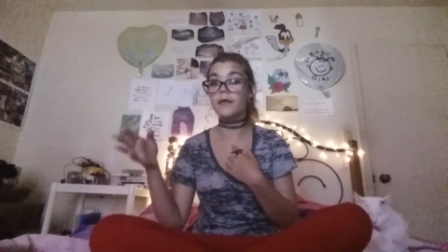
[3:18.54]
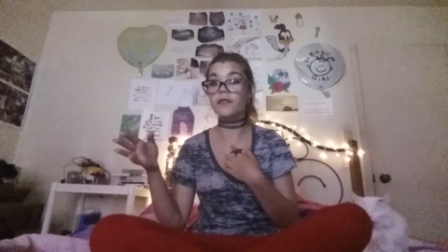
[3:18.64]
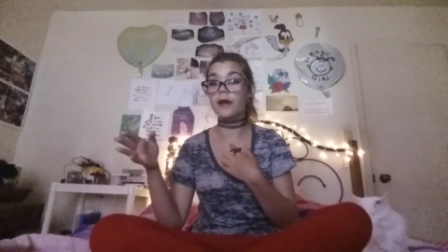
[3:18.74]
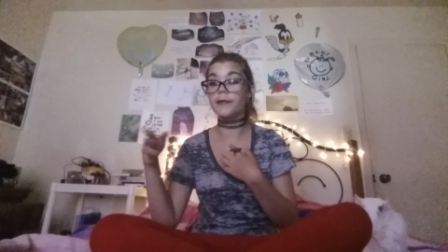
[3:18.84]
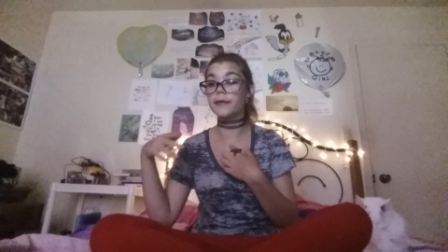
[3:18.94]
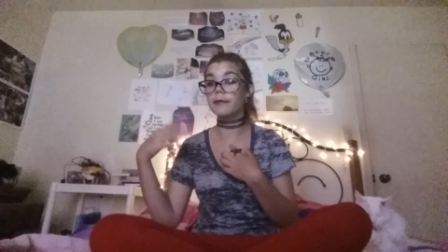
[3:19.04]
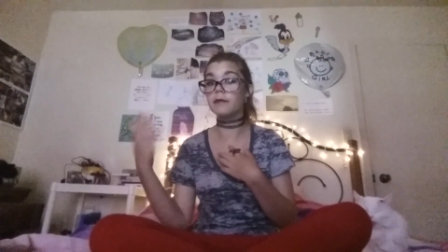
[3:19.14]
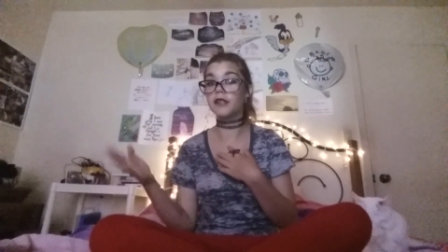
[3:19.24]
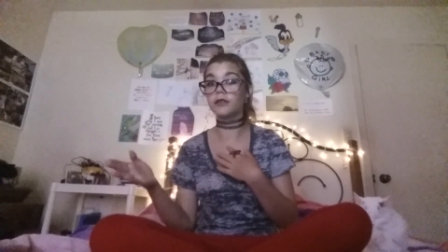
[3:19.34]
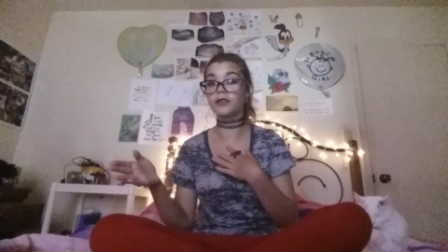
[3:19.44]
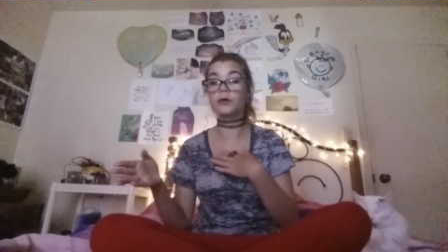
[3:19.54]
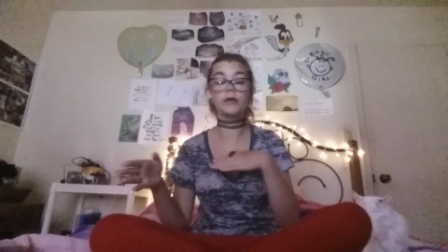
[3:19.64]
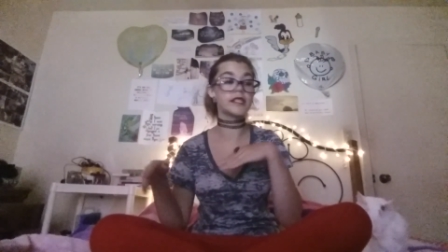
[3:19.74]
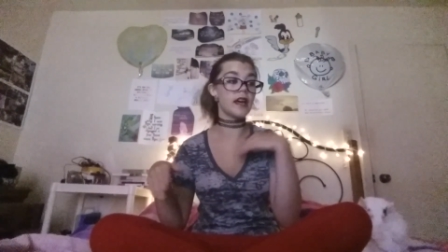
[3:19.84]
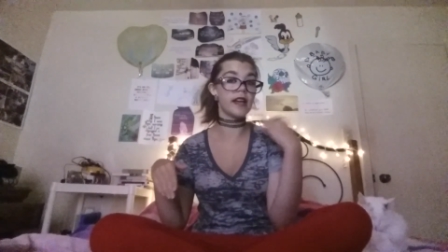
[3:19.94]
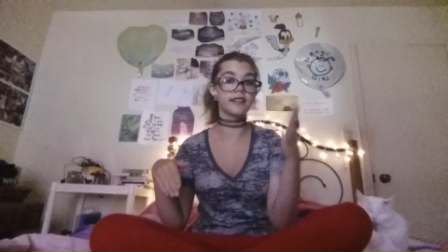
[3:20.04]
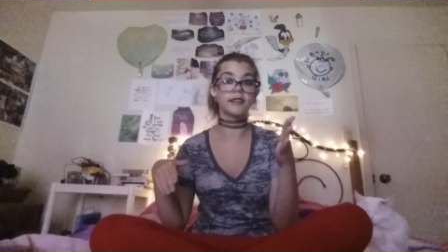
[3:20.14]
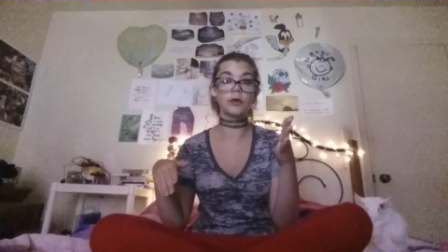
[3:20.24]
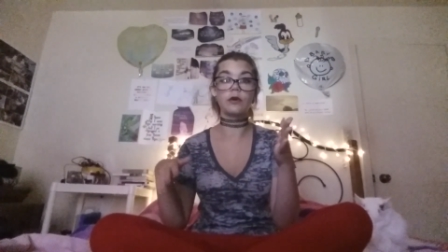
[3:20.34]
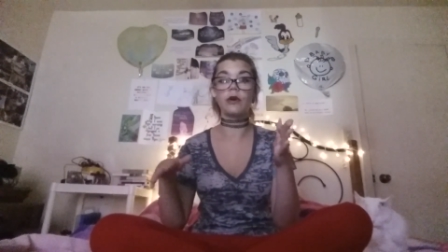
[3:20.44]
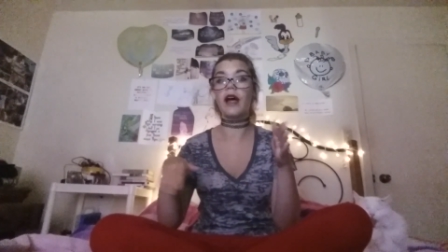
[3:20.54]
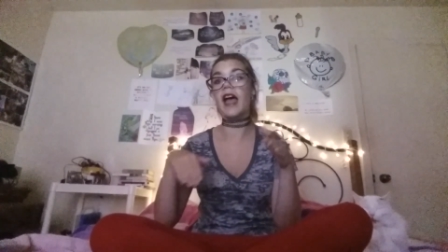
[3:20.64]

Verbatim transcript: from middle school into high school,